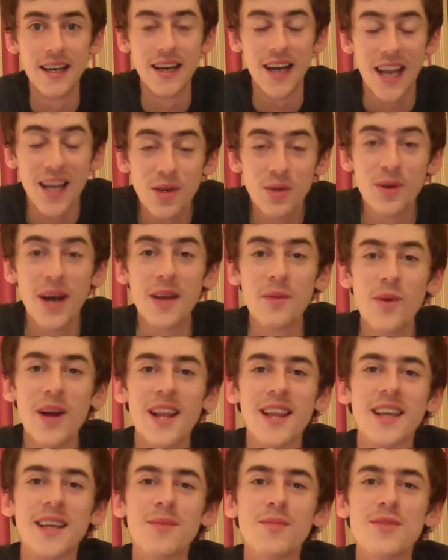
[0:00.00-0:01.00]
Hello and
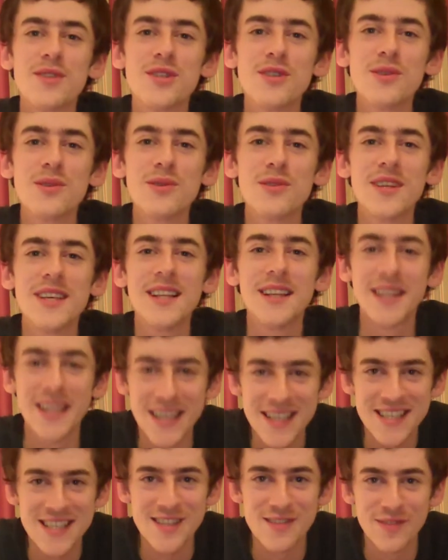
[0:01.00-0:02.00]
welcome to the
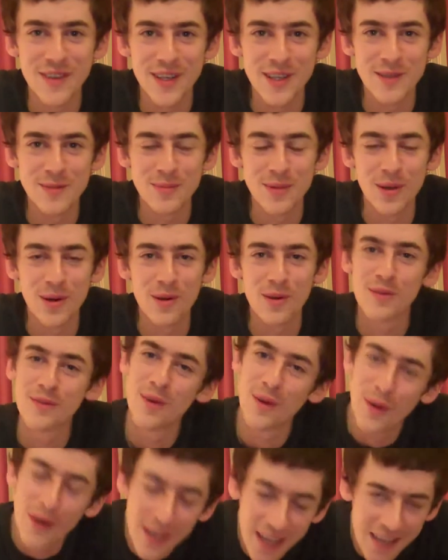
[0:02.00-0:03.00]
latest video blog
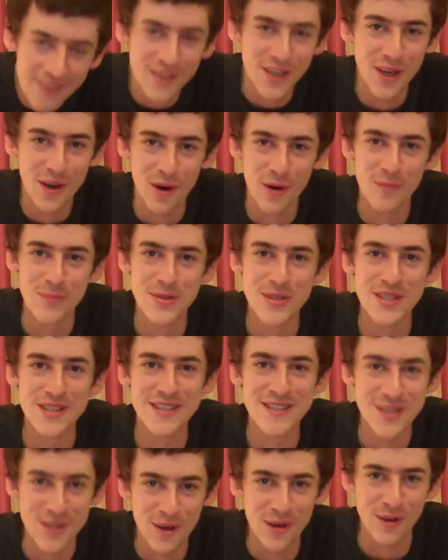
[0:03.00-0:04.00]
for
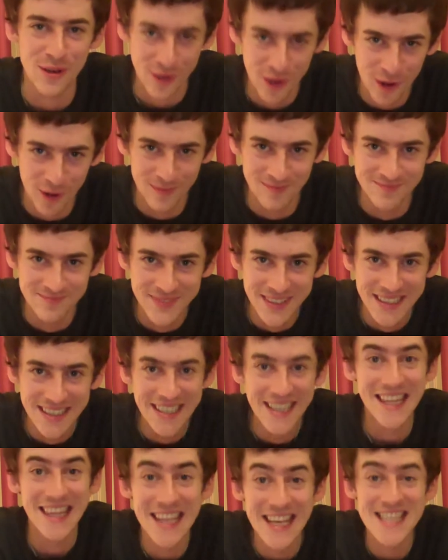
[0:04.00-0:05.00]
heavyhops.com.
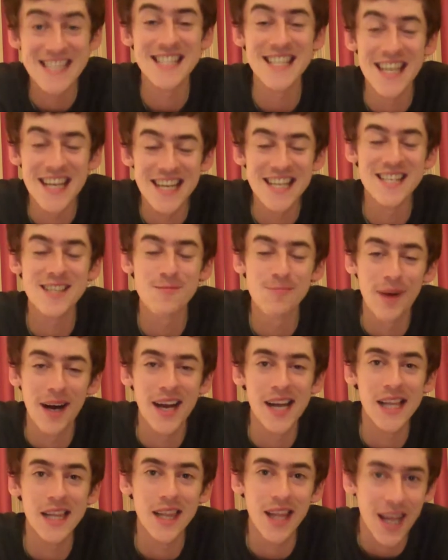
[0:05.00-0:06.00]
This is
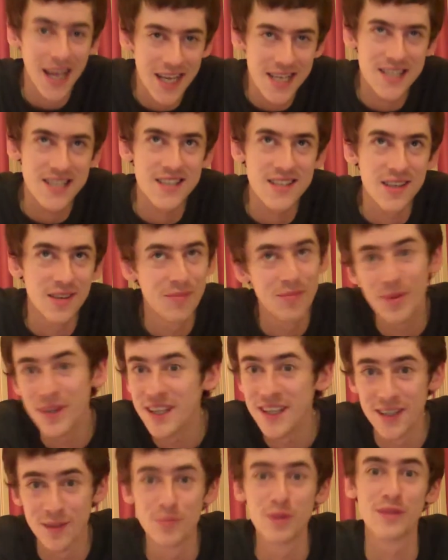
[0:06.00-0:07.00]
my last
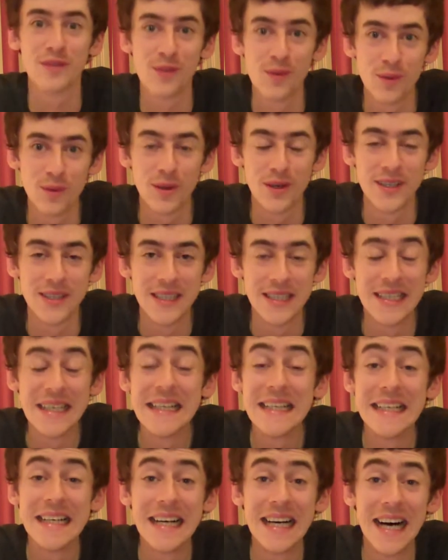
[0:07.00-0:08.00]
beer before
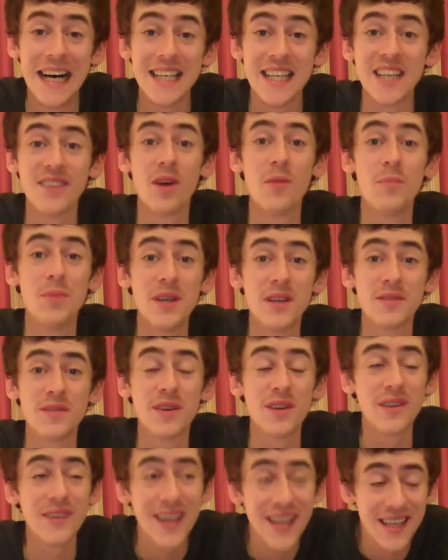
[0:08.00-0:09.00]
I give up beer
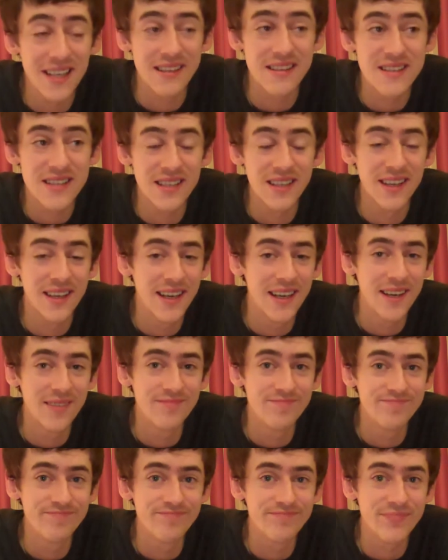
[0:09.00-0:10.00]
for Lent.
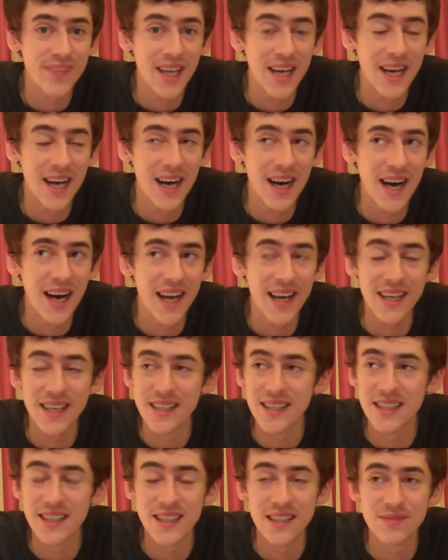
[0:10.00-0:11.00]
I
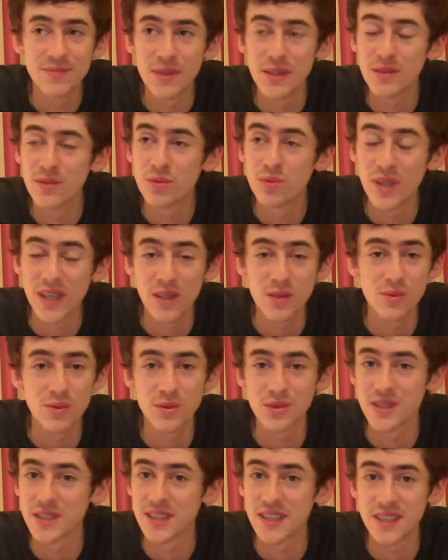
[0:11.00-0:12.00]
have been
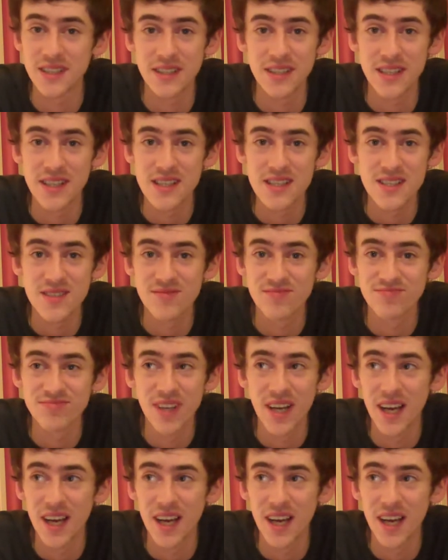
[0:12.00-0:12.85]
railroaded into this.